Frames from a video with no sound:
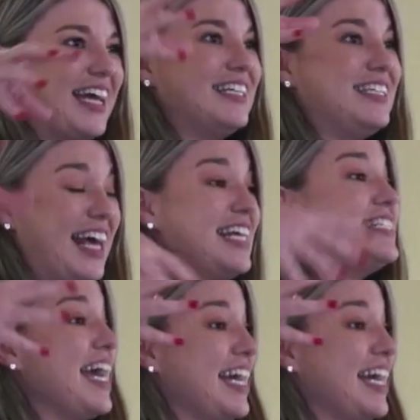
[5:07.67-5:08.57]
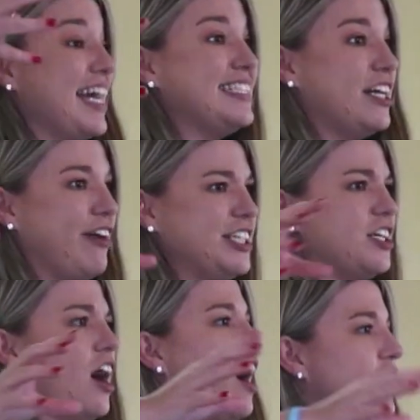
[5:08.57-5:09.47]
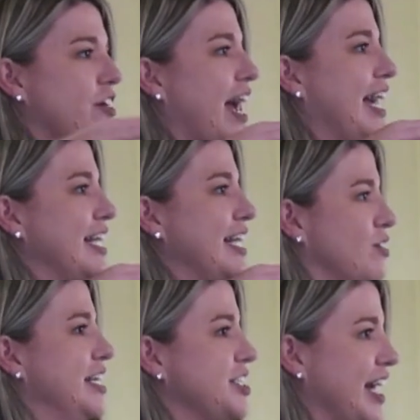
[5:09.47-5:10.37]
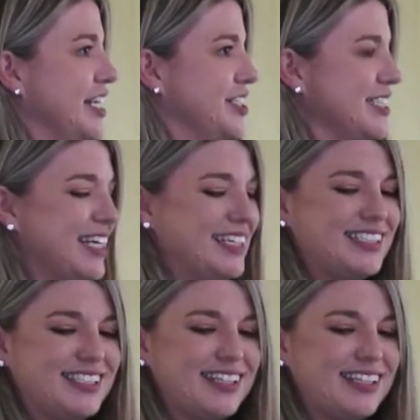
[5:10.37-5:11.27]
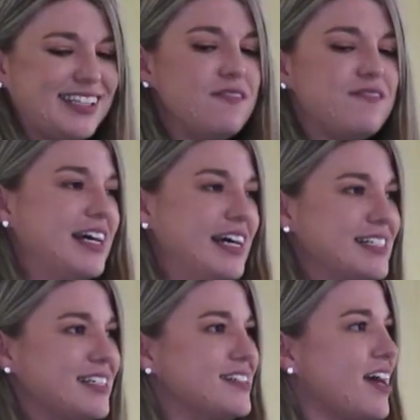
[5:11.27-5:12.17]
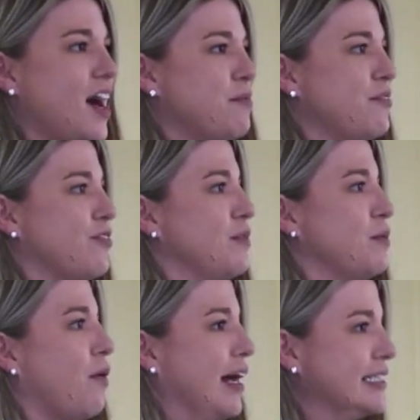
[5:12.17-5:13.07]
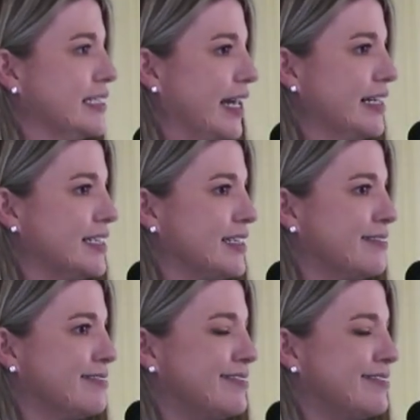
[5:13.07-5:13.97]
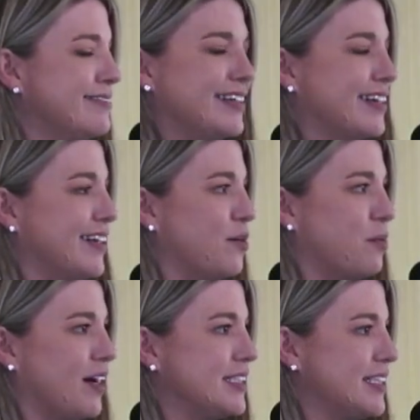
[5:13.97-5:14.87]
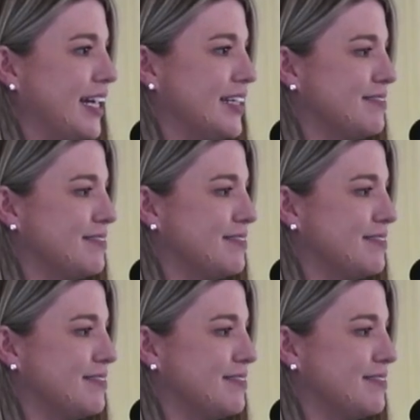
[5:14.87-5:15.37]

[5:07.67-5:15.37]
they didn't take into consideration other age-related changes, and some of this is coming from the prostate, the good old prostate.